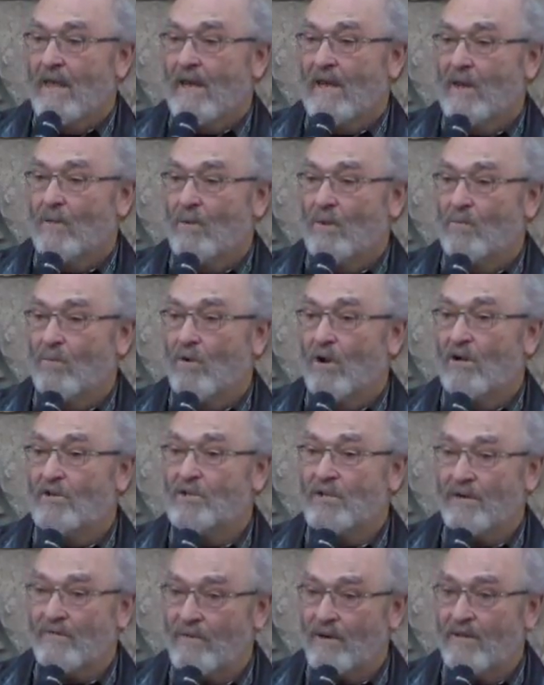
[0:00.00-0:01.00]
And I would
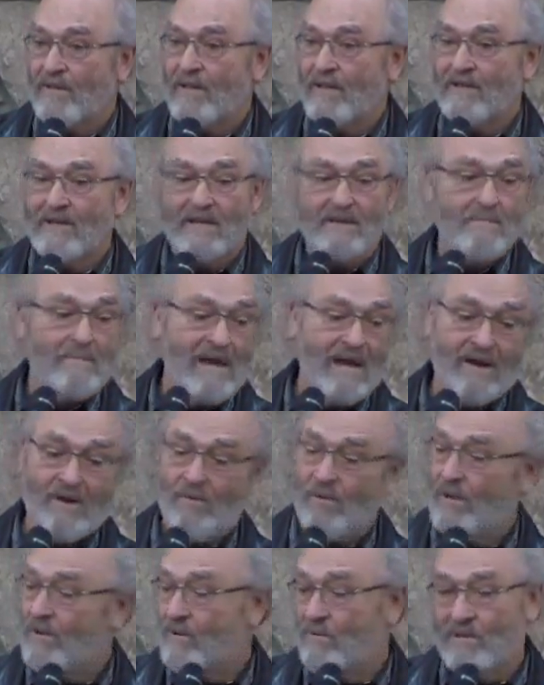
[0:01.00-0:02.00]
wash everything. Doesn't
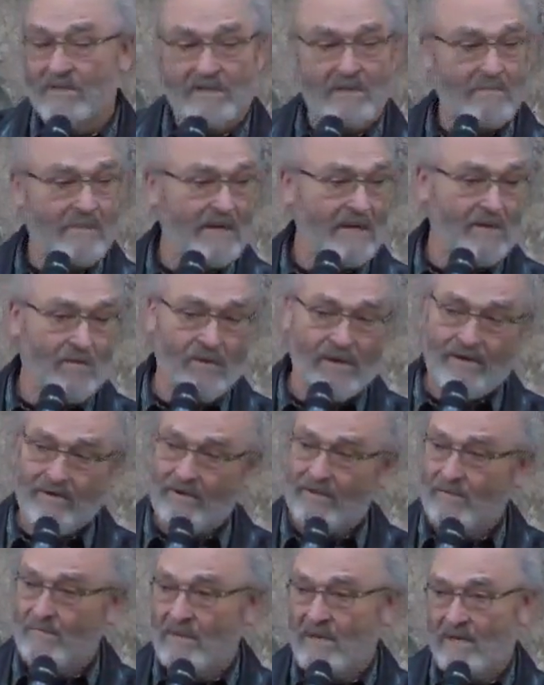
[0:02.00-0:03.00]
matter whether it was the middle of
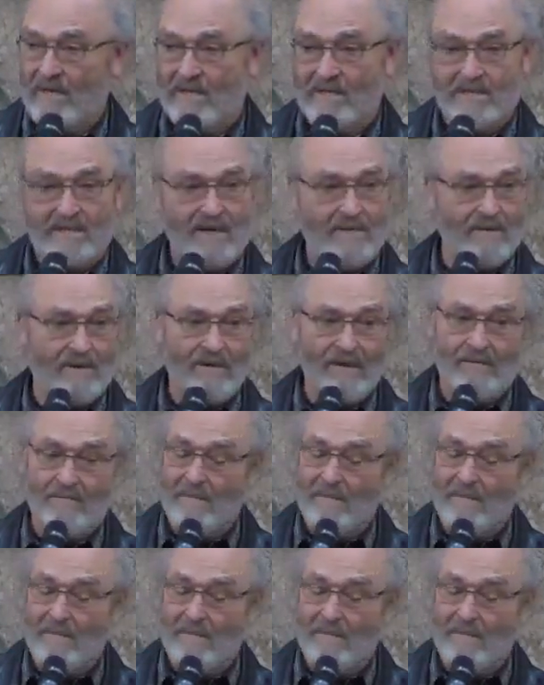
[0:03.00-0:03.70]
winter or the middle of the summer.